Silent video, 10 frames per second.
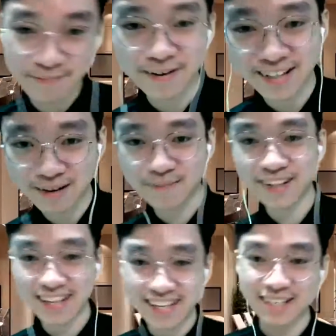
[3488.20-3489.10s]
the
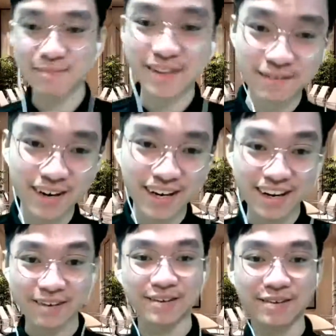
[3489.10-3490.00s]
pandemic that is happening right
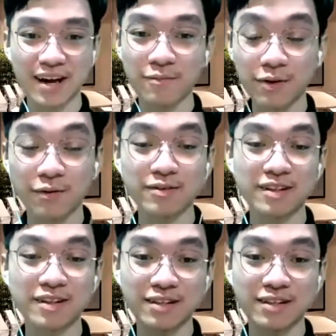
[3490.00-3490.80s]
now. And we would also